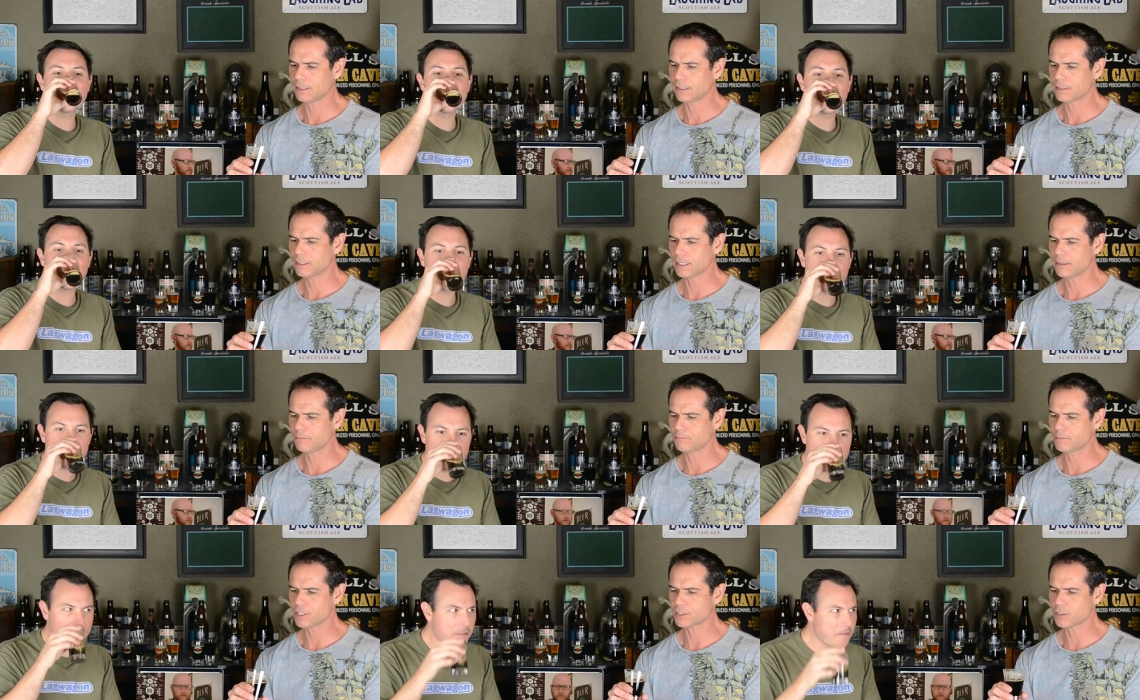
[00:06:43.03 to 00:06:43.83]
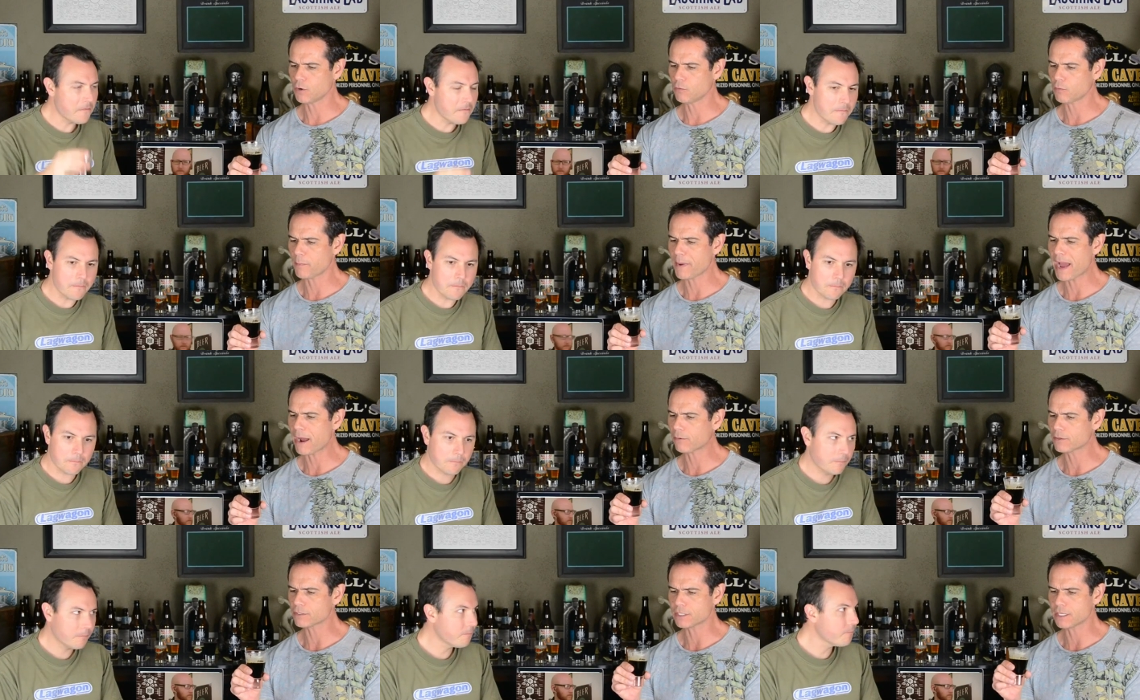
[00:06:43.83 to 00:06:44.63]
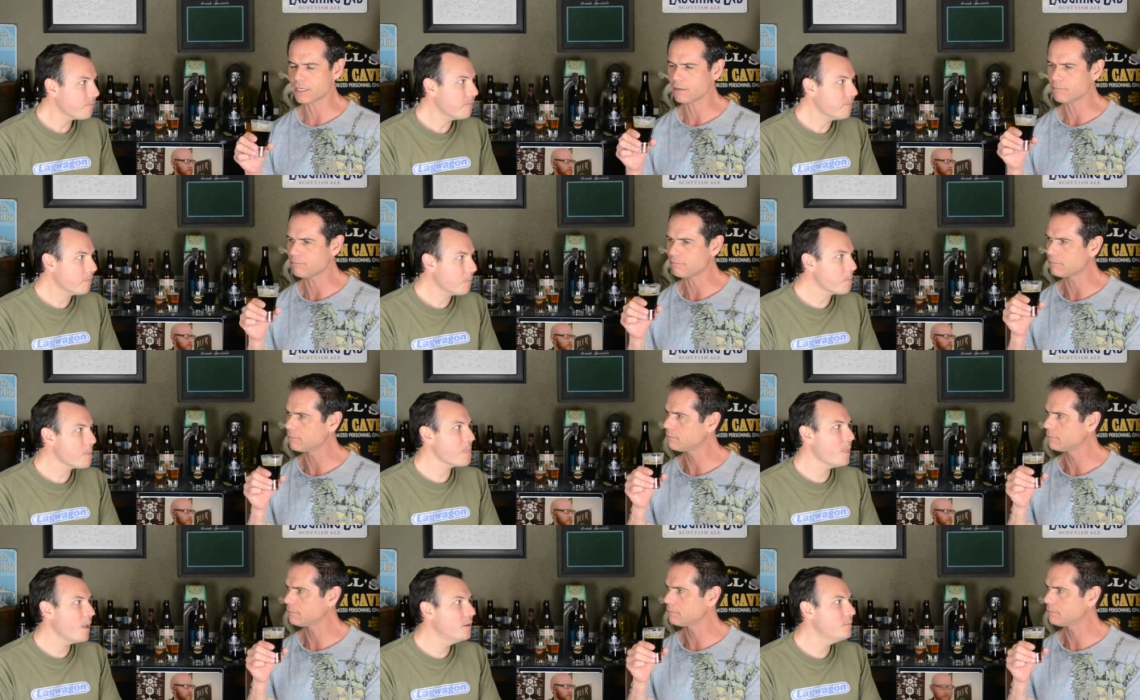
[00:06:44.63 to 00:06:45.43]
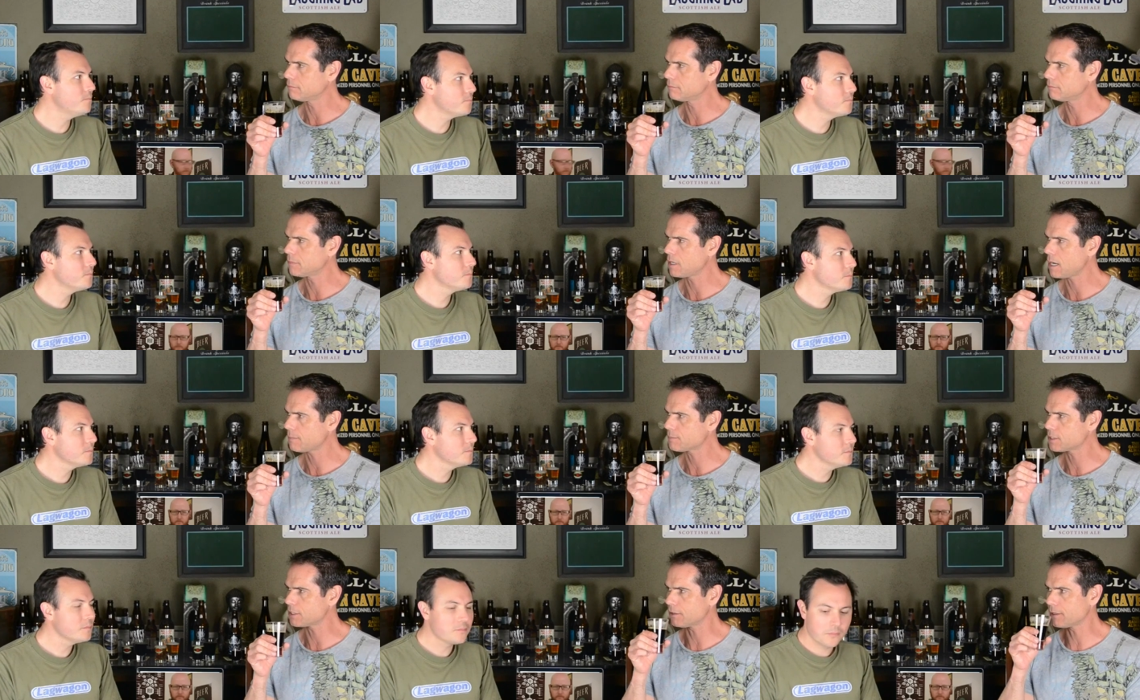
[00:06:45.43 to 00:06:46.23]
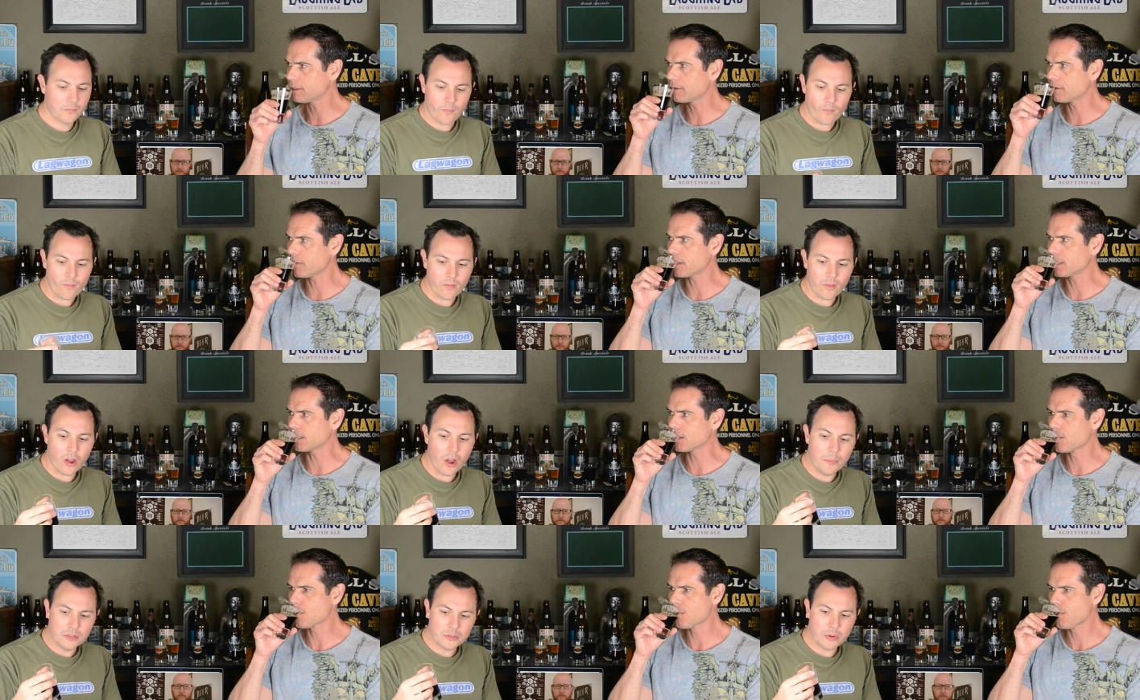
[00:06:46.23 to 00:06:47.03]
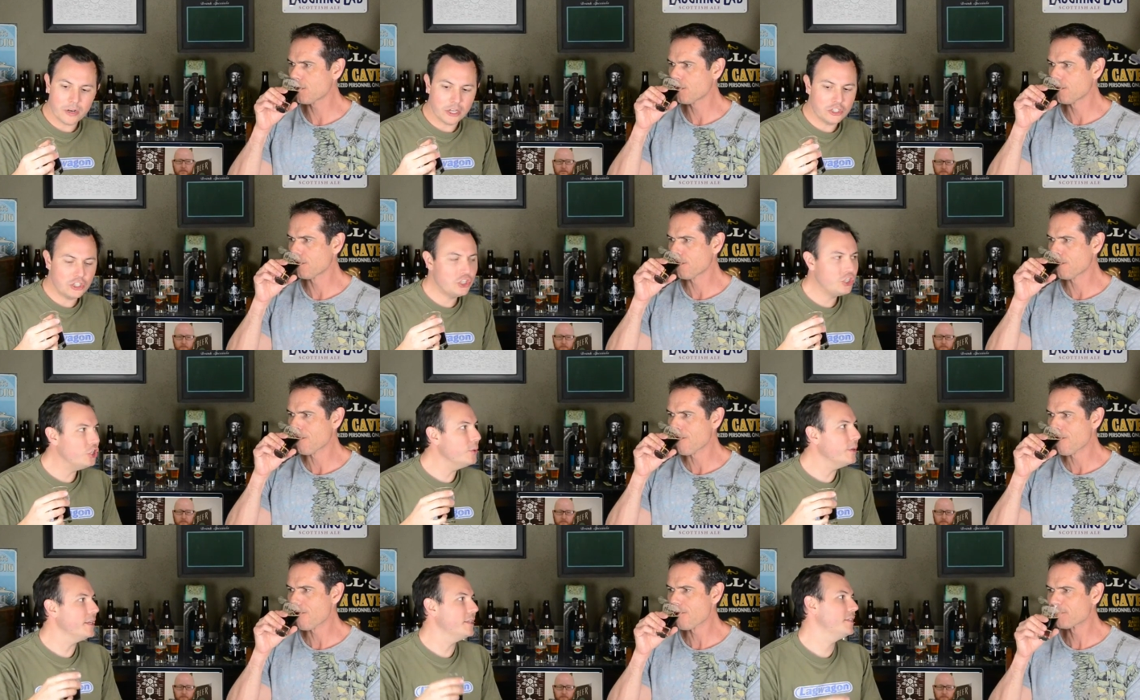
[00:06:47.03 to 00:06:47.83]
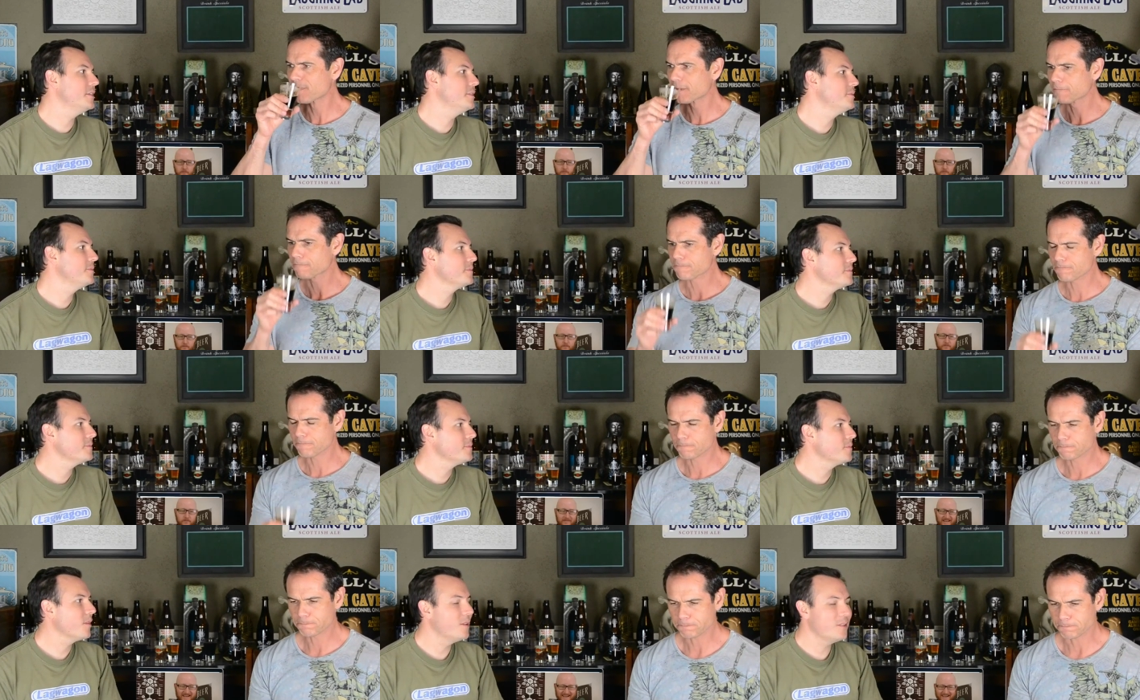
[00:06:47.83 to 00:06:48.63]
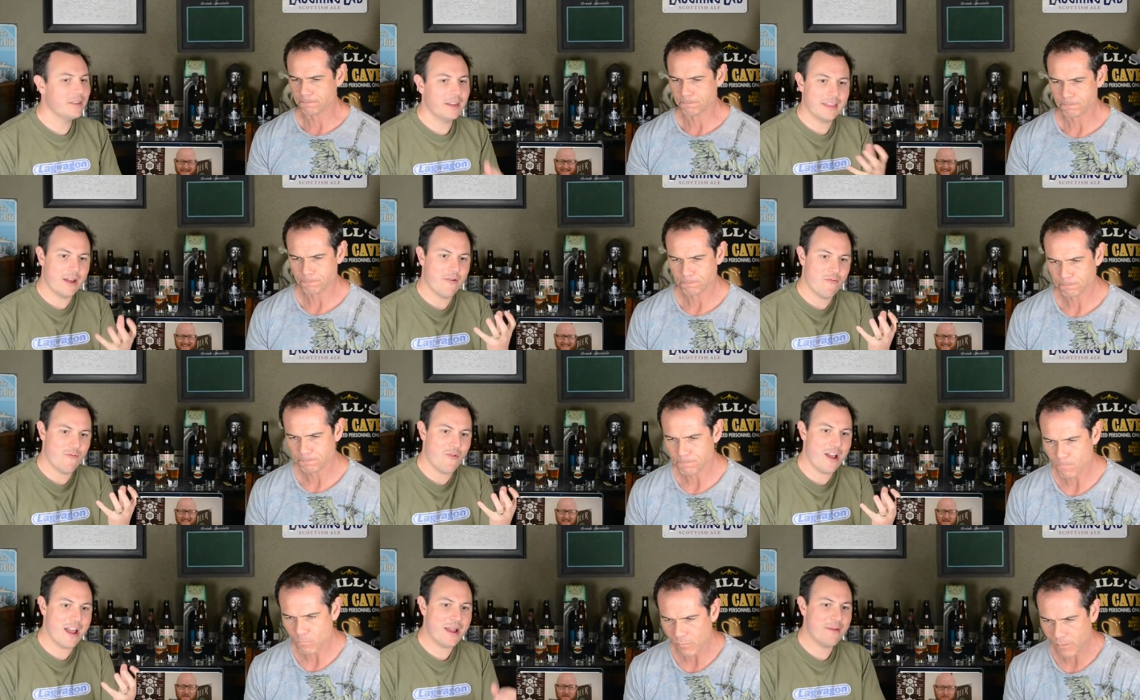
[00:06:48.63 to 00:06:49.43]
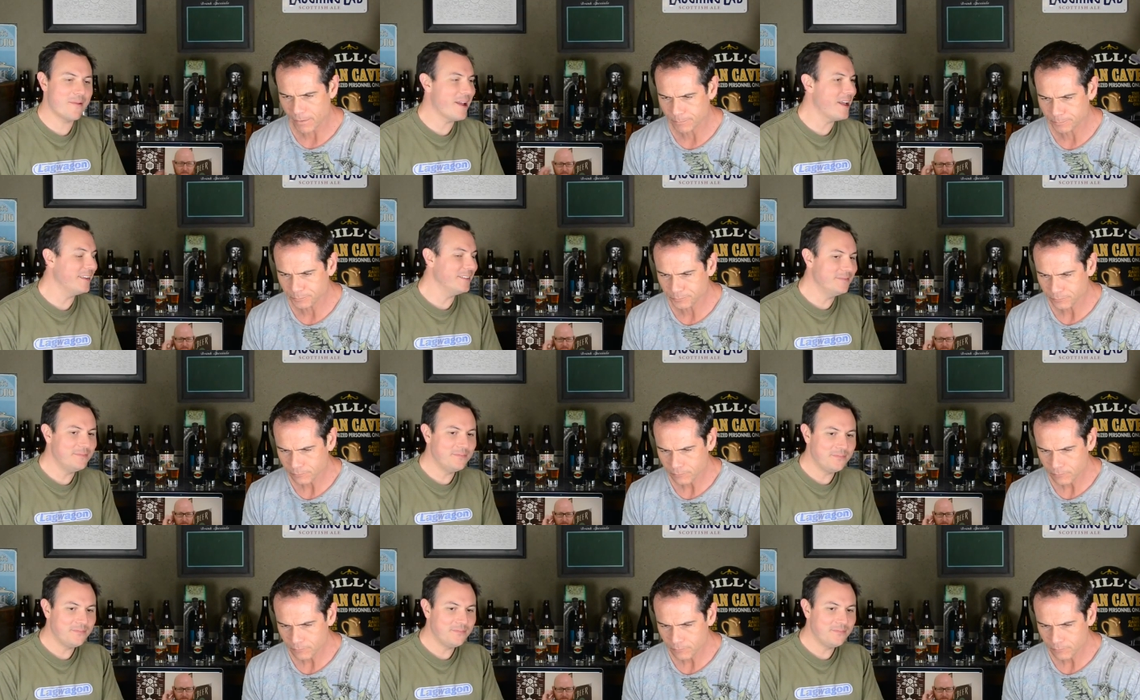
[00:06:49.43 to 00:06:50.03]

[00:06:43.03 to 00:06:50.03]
Speaker 1: it uh, just overpowers any
Speaker 2: hops that are there. I, I almost want to chew it. was like that rye bread.